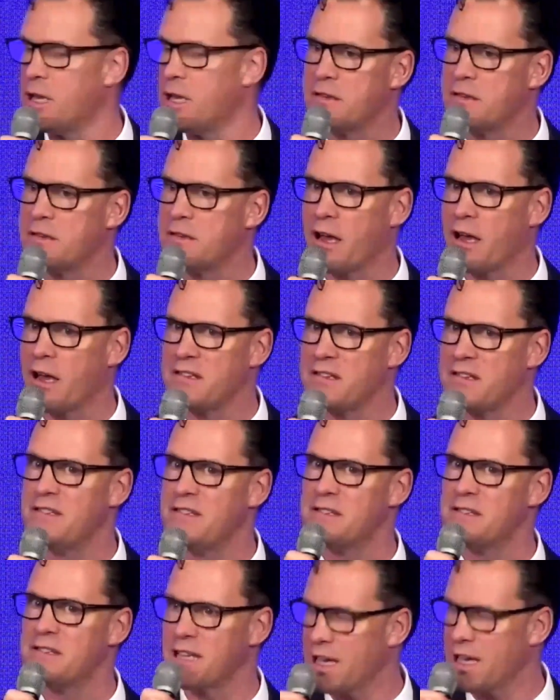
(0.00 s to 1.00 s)
case is
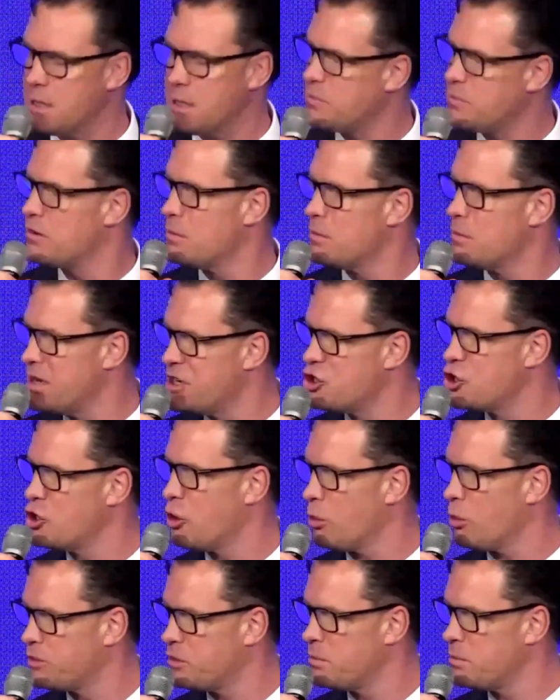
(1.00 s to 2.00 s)
to keep some measured
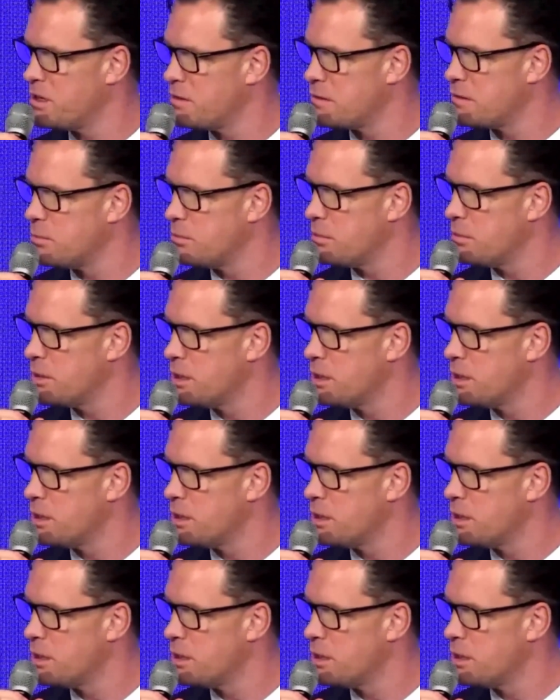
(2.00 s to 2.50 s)
optimism.